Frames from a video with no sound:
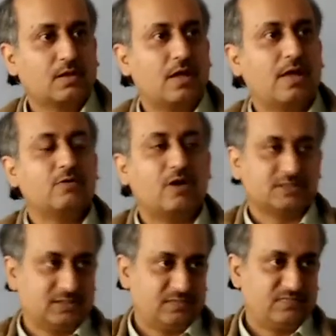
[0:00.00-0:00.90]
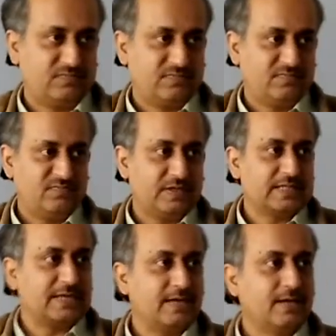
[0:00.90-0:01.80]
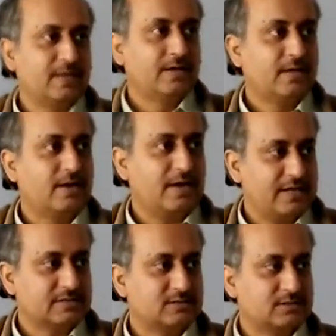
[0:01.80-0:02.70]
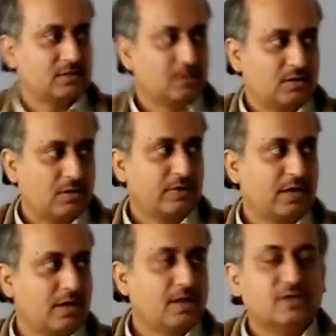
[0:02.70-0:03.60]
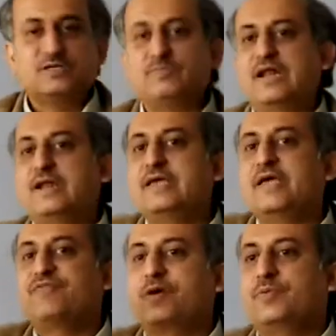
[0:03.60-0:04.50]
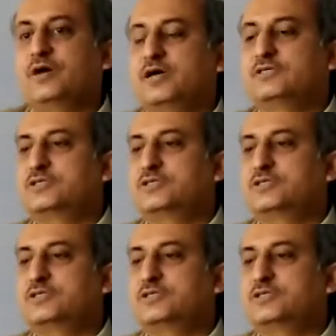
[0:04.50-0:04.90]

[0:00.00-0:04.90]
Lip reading: Hello Asif within a list. Okay. Similarly, if I pass